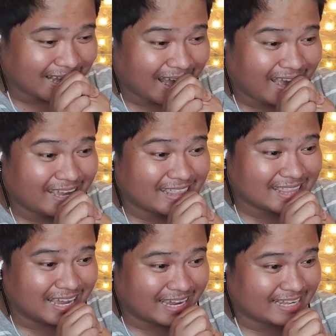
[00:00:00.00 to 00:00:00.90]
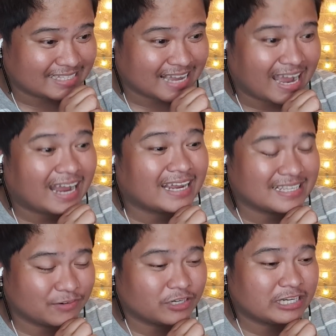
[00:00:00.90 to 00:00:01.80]
I like it.
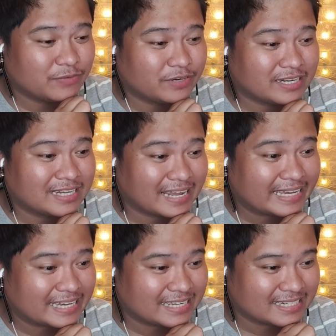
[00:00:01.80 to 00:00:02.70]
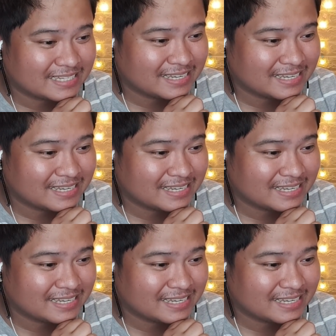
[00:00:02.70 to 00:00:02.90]
I really, really like it.